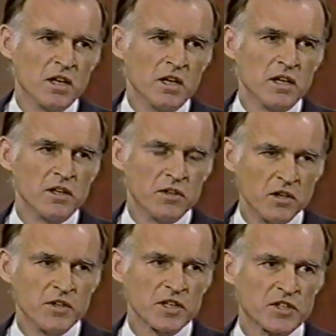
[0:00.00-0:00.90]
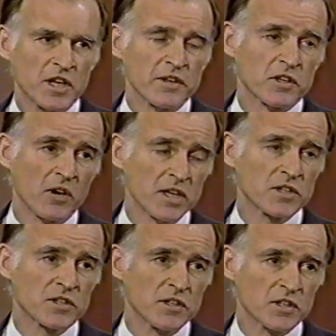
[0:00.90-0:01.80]
uh, know the extent of the
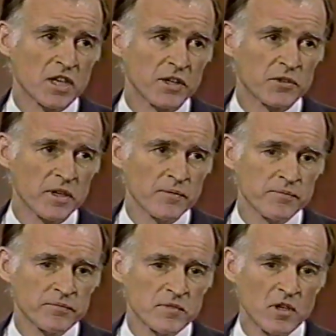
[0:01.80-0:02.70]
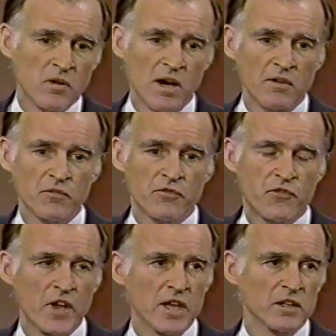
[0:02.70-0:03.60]
crisis in this country, know how
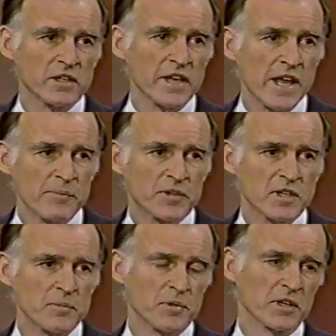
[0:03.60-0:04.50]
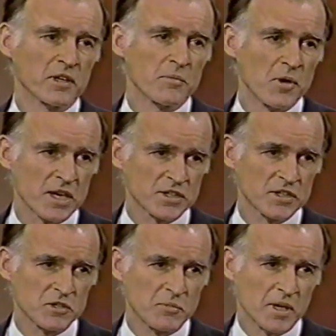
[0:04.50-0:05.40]
failed and empty the political
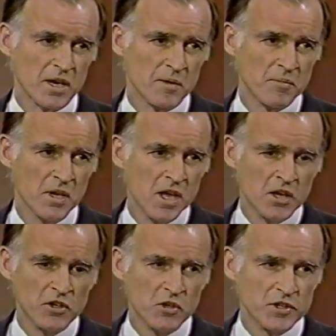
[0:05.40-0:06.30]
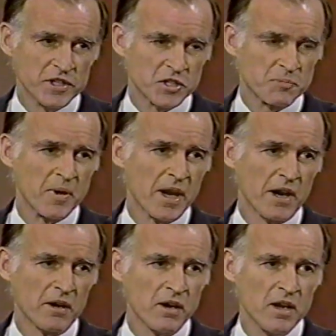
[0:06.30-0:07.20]
process has become, know the
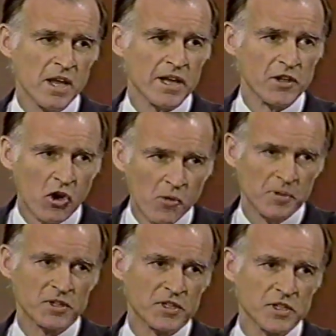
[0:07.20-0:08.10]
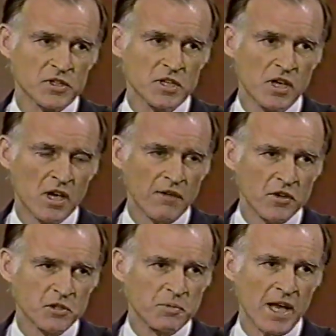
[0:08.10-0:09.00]
despair and the hopelessness of
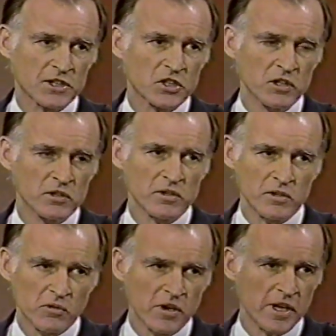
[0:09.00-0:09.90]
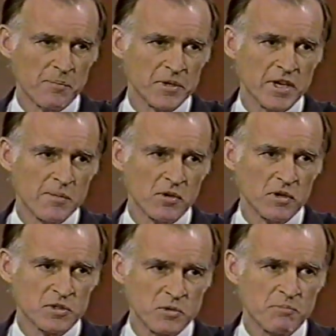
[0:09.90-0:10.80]
those black children are growing up in
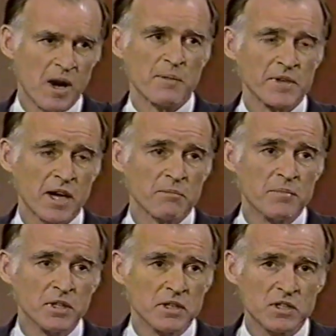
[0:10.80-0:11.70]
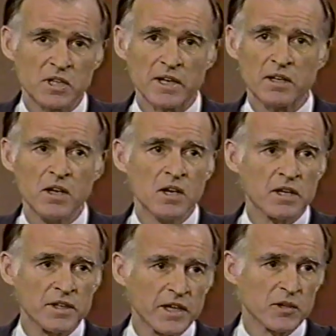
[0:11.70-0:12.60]
neighborhoods with bombed out buildings like
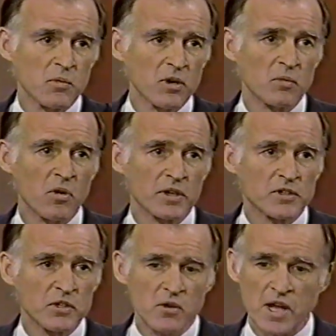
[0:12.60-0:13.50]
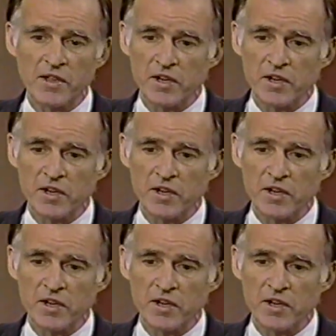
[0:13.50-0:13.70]
the end of World War II, and they